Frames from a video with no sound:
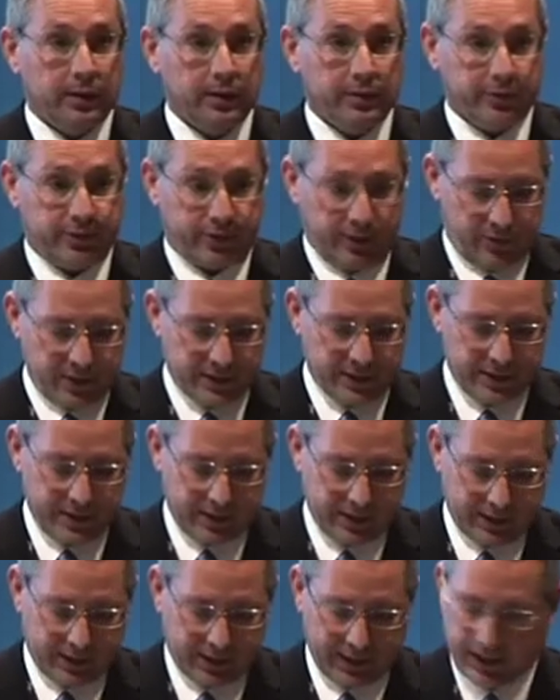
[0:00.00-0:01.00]
So this
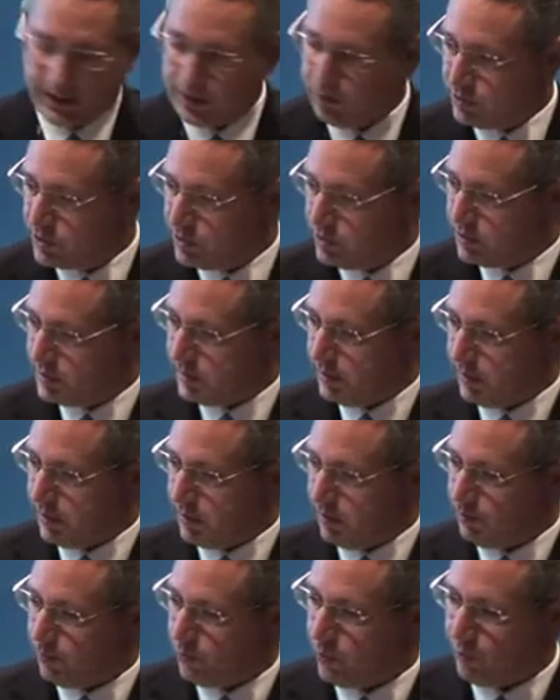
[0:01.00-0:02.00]
indicator, which is
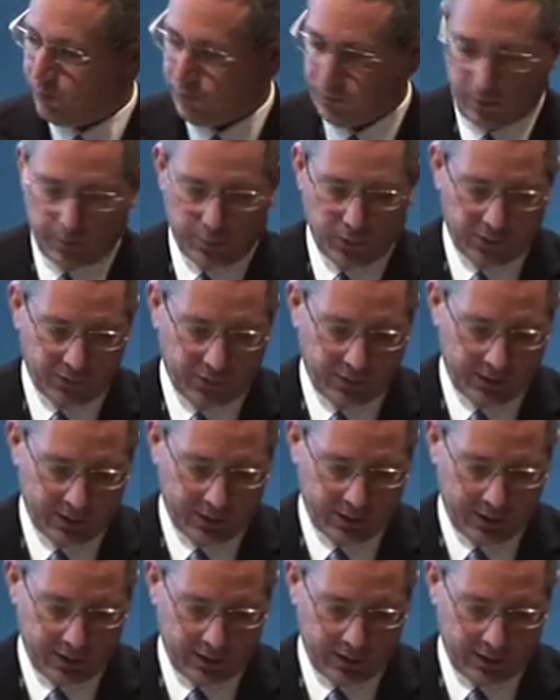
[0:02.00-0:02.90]
a profit